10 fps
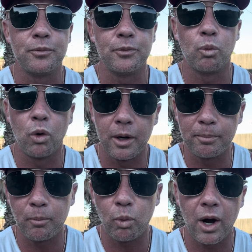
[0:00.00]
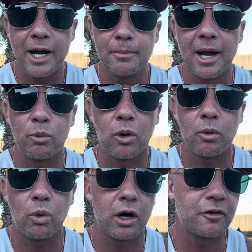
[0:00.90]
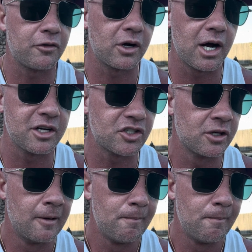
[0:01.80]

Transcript: One way may work for us,